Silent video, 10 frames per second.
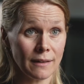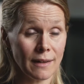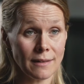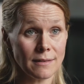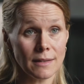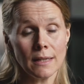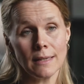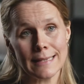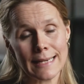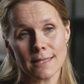and, and
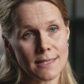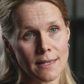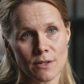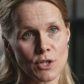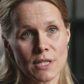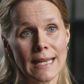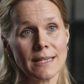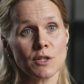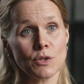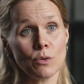data centers,
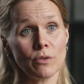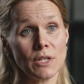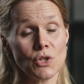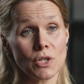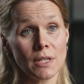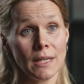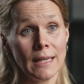data storage.